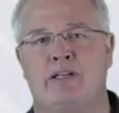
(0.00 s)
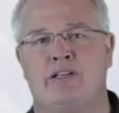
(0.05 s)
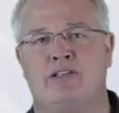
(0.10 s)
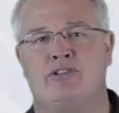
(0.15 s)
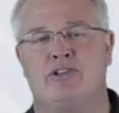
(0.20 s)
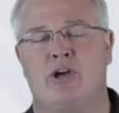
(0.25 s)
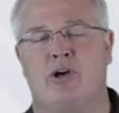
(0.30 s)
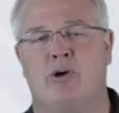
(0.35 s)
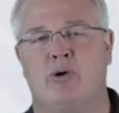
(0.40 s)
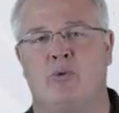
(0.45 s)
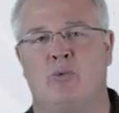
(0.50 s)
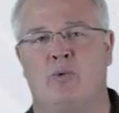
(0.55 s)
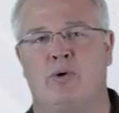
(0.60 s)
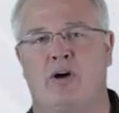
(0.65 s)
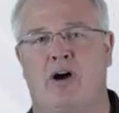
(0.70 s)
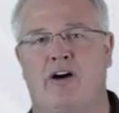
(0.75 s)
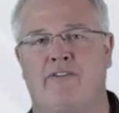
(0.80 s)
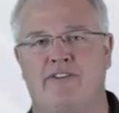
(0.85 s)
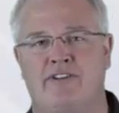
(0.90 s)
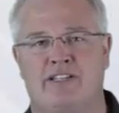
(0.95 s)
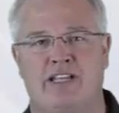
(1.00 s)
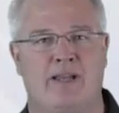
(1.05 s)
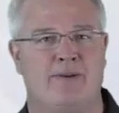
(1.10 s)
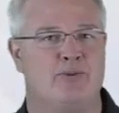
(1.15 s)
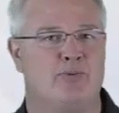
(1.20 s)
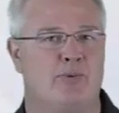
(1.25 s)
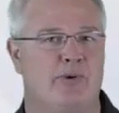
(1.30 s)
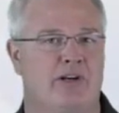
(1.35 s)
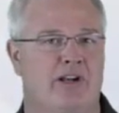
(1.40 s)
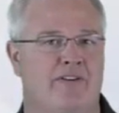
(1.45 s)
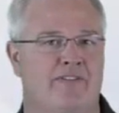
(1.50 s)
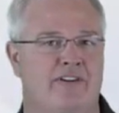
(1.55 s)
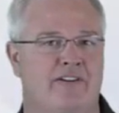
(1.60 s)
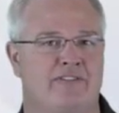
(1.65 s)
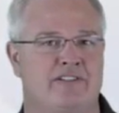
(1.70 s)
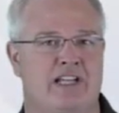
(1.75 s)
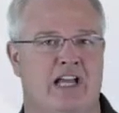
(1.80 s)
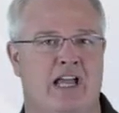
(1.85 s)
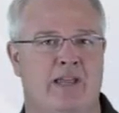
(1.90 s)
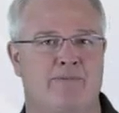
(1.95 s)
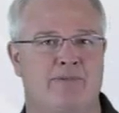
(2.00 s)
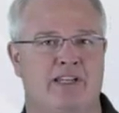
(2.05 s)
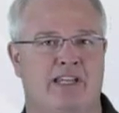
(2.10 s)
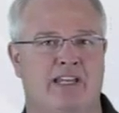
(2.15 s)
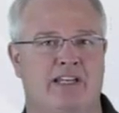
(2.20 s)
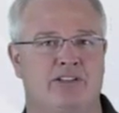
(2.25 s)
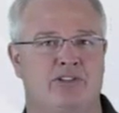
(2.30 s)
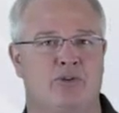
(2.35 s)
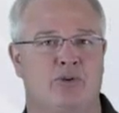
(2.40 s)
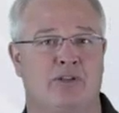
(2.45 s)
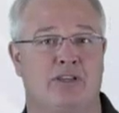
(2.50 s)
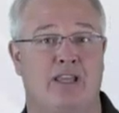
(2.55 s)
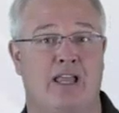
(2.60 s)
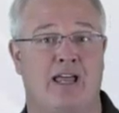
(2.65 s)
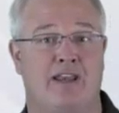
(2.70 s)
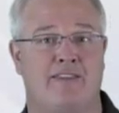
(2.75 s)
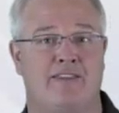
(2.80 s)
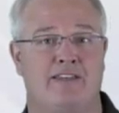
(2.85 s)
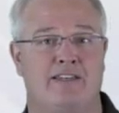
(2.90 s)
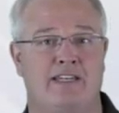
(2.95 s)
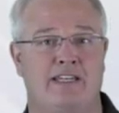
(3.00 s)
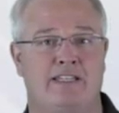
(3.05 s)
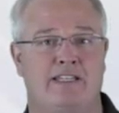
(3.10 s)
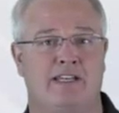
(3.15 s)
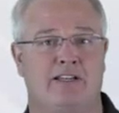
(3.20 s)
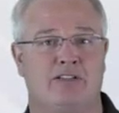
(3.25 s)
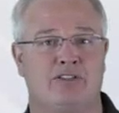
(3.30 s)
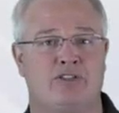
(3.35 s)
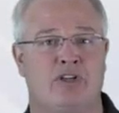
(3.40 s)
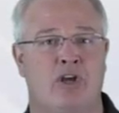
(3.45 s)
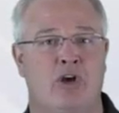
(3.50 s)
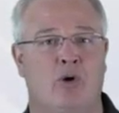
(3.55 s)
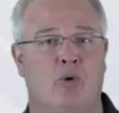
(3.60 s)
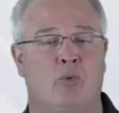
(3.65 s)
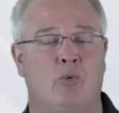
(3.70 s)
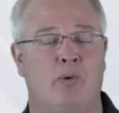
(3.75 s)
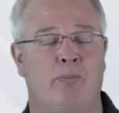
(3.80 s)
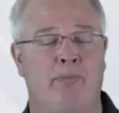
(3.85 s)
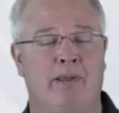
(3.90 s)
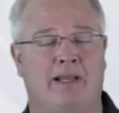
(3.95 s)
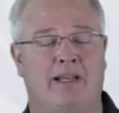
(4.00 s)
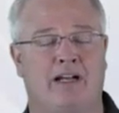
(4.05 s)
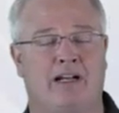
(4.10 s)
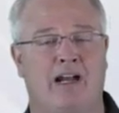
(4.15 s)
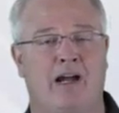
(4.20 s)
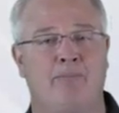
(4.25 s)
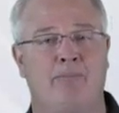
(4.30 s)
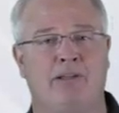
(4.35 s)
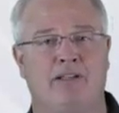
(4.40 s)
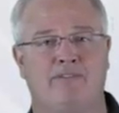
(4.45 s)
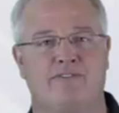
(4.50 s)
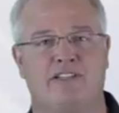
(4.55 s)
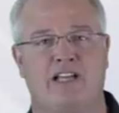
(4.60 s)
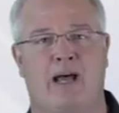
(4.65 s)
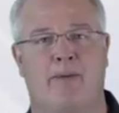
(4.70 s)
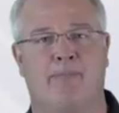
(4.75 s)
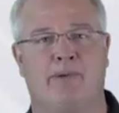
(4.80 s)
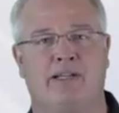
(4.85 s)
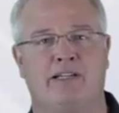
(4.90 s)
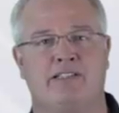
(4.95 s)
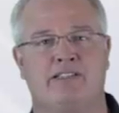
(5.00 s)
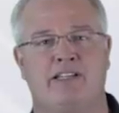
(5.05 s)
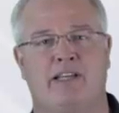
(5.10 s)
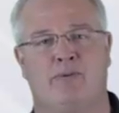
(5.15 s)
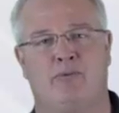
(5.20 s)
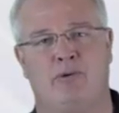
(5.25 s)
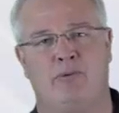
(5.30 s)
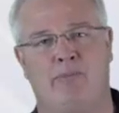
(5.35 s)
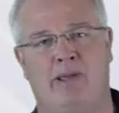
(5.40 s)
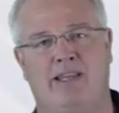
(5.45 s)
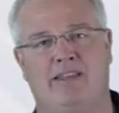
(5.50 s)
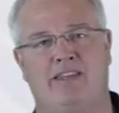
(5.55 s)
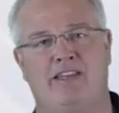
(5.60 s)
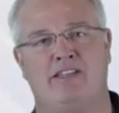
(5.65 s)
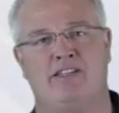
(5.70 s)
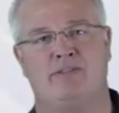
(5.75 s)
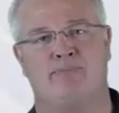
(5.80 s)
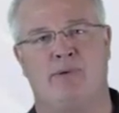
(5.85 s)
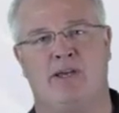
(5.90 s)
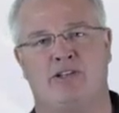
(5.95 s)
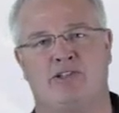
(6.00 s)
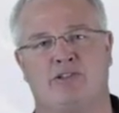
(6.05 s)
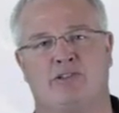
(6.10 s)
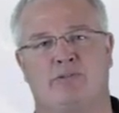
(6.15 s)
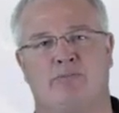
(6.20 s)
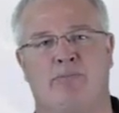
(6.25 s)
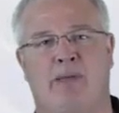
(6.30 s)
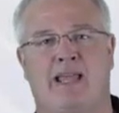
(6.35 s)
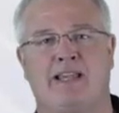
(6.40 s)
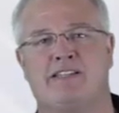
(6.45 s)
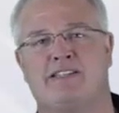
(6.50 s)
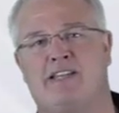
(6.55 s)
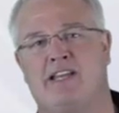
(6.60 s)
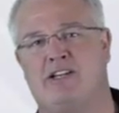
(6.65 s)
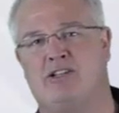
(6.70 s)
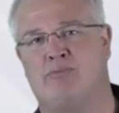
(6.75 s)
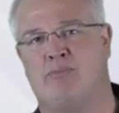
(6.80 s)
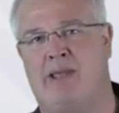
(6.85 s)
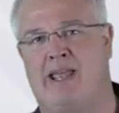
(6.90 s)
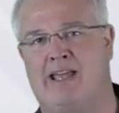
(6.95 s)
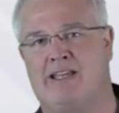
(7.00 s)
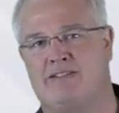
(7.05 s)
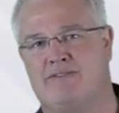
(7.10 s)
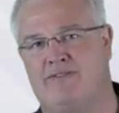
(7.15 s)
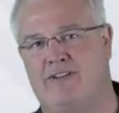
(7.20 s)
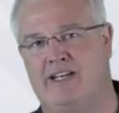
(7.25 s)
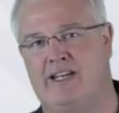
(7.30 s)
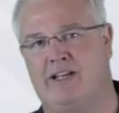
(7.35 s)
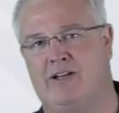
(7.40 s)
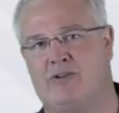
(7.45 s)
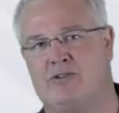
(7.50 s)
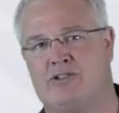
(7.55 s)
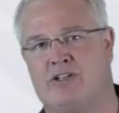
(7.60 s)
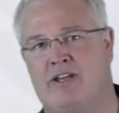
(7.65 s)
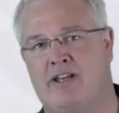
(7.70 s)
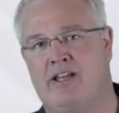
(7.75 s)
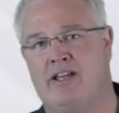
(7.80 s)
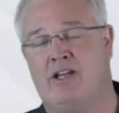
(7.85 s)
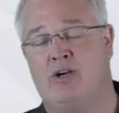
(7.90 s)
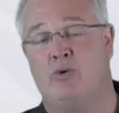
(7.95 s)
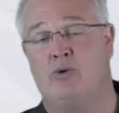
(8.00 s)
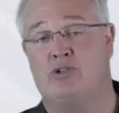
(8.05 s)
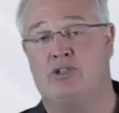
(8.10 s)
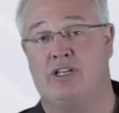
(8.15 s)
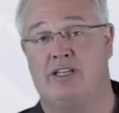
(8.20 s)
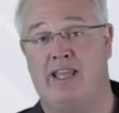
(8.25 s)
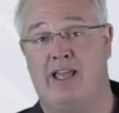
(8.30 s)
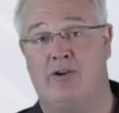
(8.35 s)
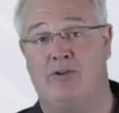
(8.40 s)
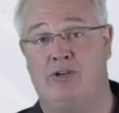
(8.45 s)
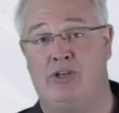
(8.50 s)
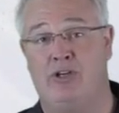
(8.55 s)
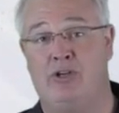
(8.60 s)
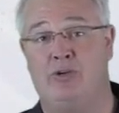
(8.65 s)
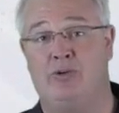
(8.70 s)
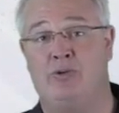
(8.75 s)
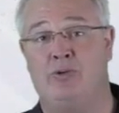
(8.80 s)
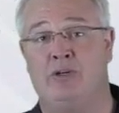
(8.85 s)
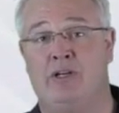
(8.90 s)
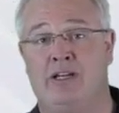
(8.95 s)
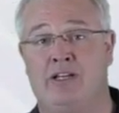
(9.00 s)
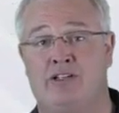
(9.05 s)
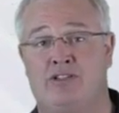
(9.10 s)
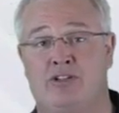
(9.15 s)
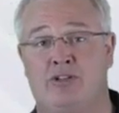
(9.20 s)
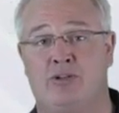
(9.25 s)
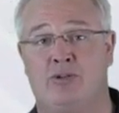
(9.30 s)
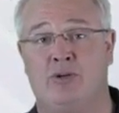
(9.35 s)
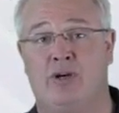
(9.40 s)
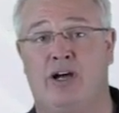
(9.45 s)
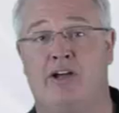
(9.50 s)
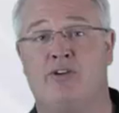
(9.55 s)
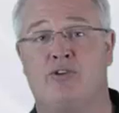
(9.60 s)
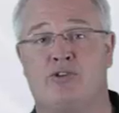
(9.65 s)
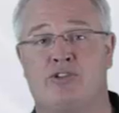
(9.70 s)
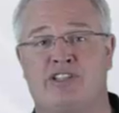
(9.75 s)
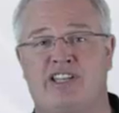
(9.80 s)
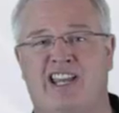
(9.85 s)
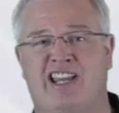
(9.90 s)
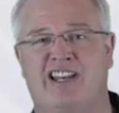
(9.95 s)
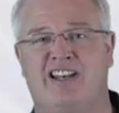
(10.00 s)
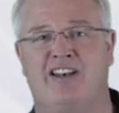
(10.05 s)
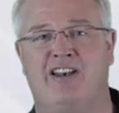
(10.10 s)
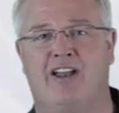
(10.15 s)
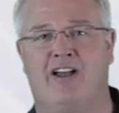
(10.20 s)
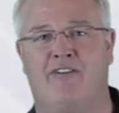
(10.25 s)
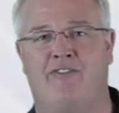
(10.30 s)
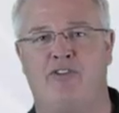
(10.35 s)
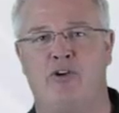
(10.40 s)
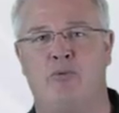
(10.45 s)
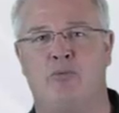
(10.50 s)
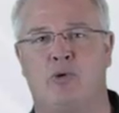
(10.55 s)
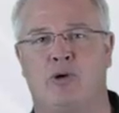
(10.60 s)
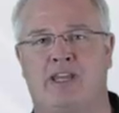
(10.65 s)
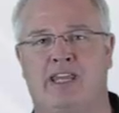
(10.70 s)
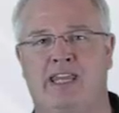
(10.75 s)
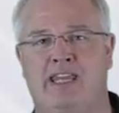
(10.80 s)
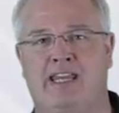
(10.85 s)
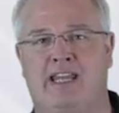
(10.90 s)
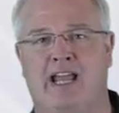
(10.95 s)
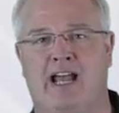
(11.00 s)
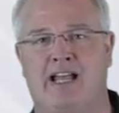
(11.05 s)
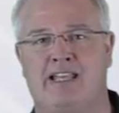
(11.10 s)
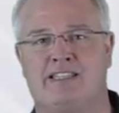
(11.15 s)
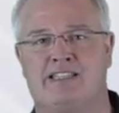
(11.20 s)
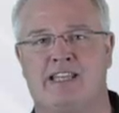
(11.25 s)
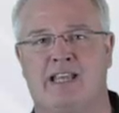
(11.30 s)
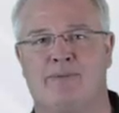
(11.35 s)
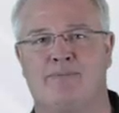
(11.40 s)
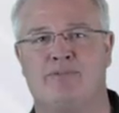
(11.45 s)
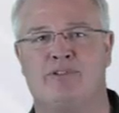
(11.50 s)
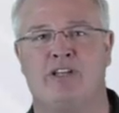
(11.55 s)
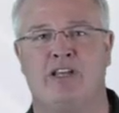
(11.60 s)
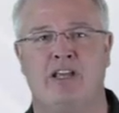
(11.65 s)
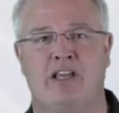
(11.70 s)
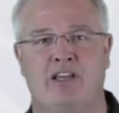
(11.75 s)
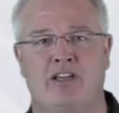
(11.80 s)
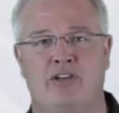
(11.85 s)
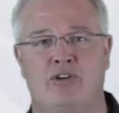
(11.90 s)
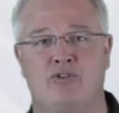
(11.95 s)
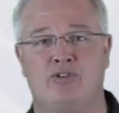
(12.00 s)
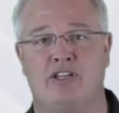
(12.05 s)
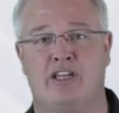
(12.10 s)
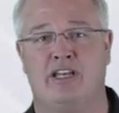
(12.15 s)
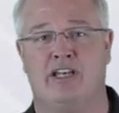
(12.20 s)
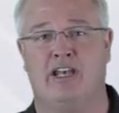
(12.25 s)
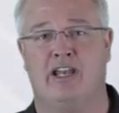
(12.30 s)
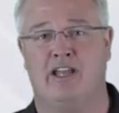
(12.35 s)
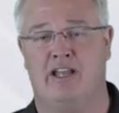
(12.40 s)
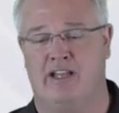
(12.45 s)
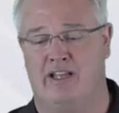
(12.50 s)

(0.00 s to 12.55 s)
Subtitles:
So oftentimes we don't have enough time to get into a lot of the details. We'll pick a couple of topics and we'll make these special backstage pass videos which allow you to understand a few more key concepts using